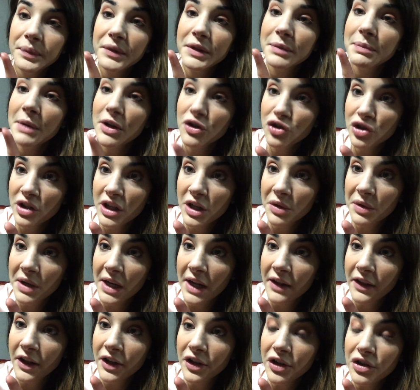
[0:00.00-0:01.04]
especially liquid
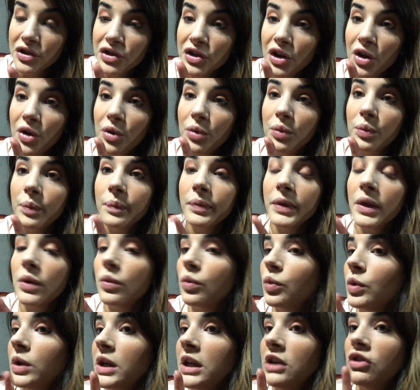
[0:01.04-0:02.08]
eyeliner. So
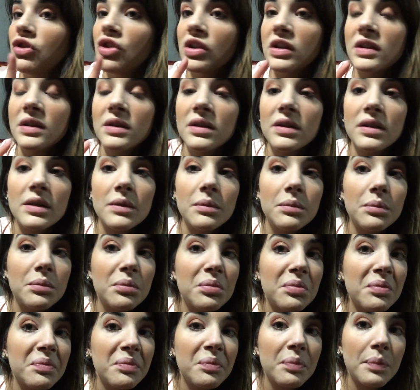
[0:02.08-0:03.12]
we just
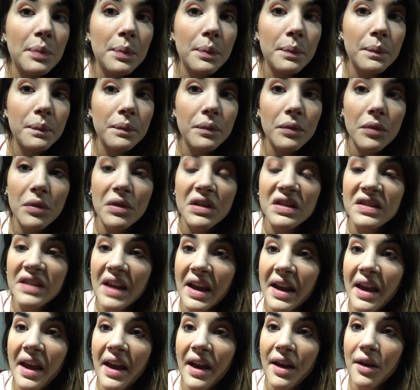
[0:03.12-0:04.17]

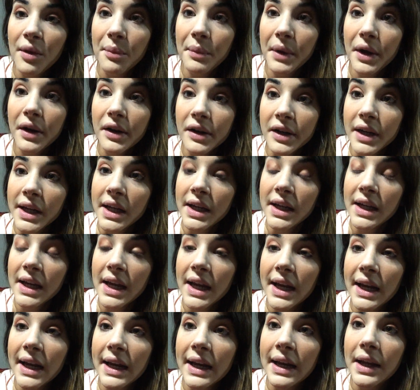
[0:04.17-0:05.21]
say a Hail Mary
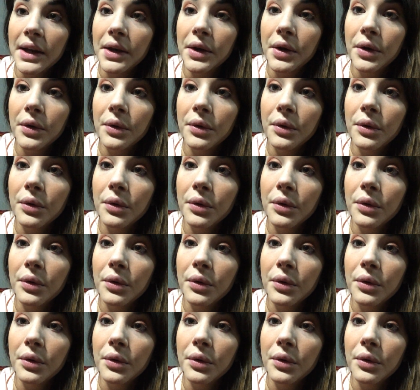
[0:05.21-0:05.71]
and